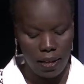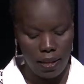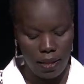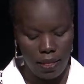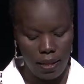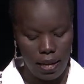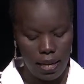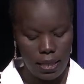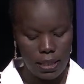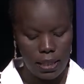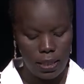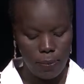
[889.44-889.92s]

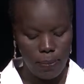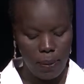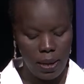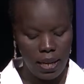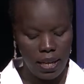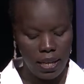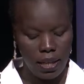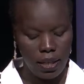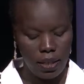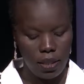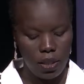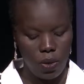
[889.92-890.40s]
There is
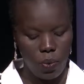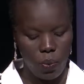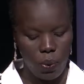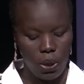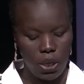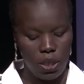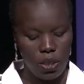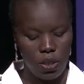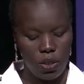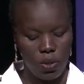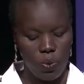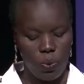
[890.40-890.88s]
spending the
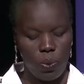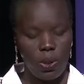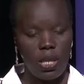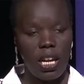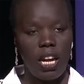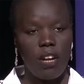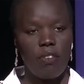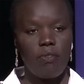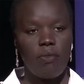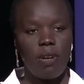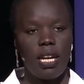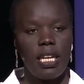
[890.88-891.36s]
winds
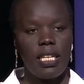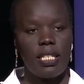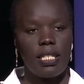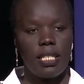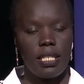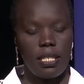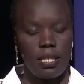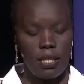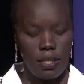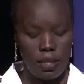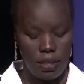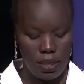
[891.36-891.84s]
without
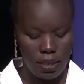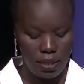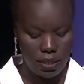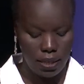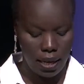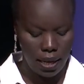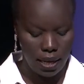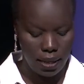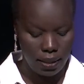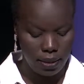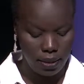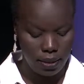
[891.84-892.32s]
raising the
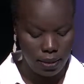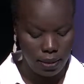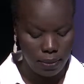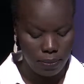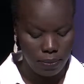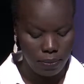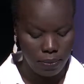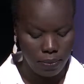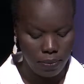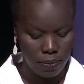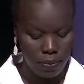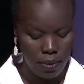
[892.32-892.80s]
sails.
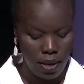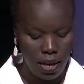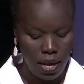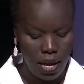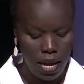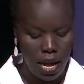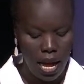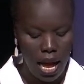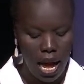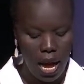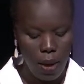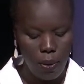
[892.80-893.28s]

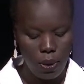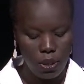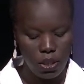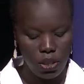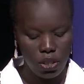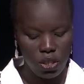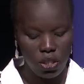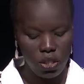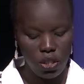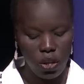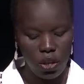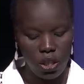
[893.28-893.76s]
Ours
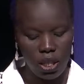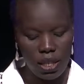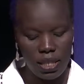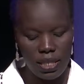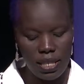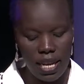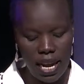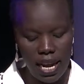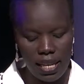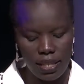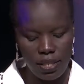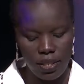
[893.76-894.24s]
is not the
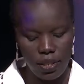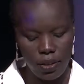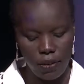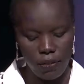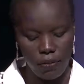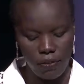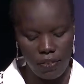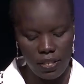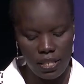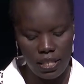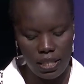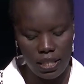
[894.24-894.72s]
task of
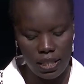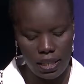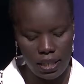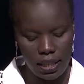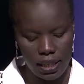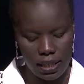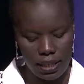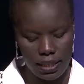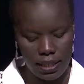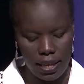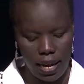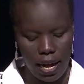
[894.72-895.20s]
fixing the
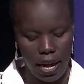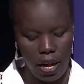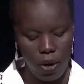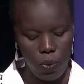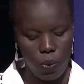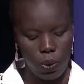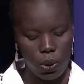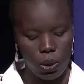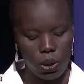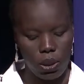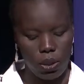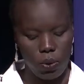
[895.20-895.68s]
entire
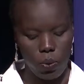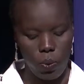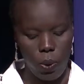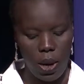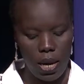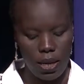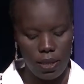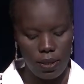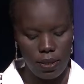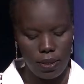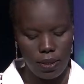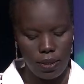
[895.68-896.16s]
world at
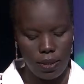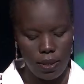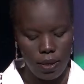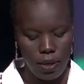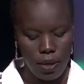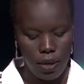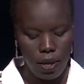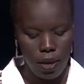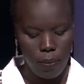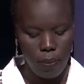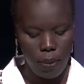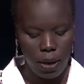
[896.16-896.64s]
once,
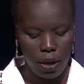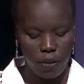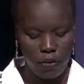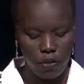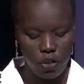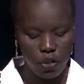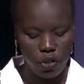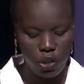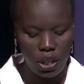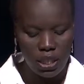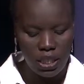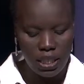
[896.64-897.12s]
but of
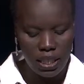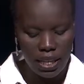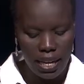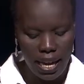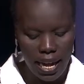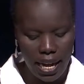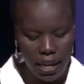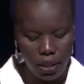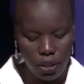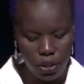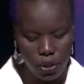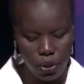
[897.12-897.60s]
stretching
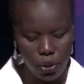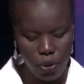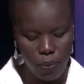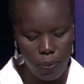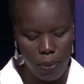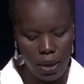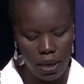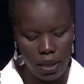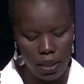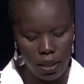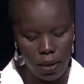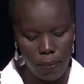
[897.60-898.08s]
out to
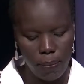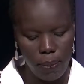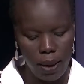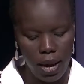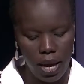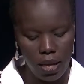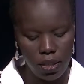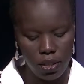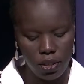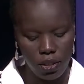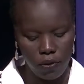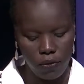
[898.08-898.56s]
mend the
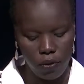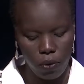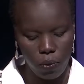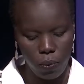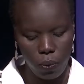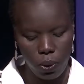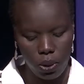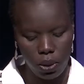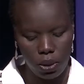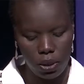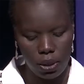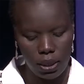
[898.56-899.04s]
parts of the
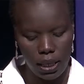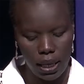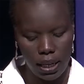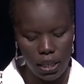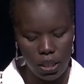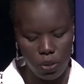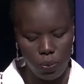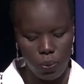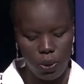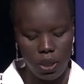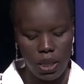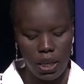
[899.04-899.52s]
world that
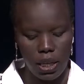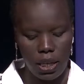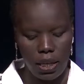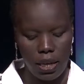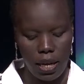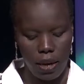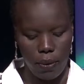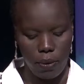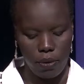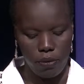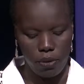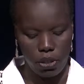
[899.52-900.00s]
is within
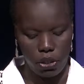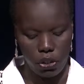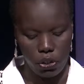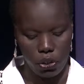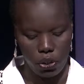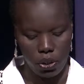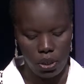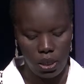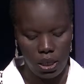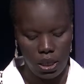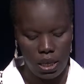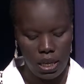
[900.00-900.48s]
our reach.
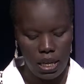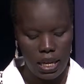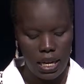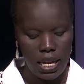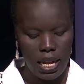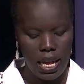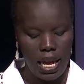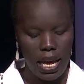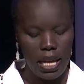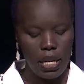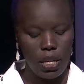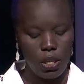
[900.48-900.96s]

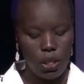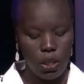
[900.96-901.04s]
Any